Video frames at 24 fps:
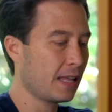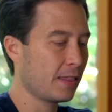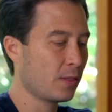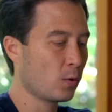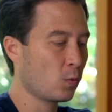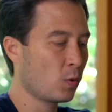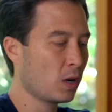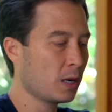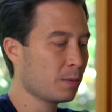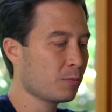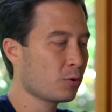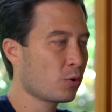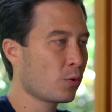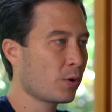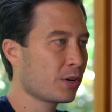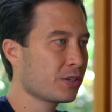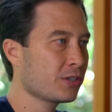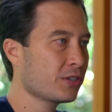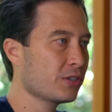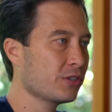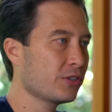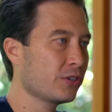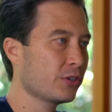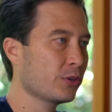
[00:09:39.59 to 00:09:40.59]
And the one I'm going
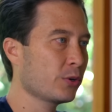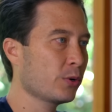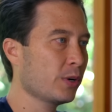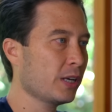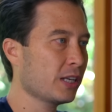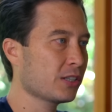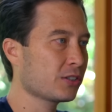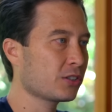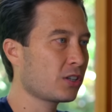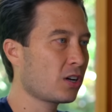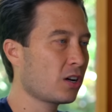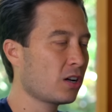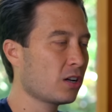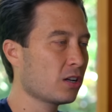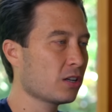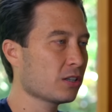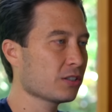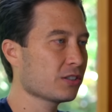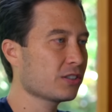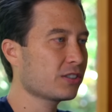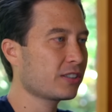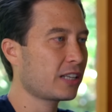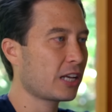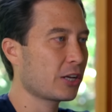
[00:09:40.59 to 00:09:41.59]
to do is
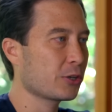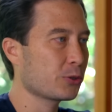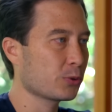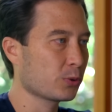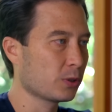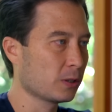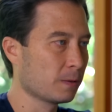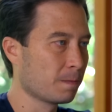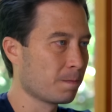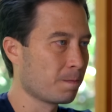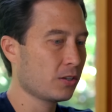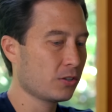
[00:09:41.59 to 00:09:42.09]
called schedule.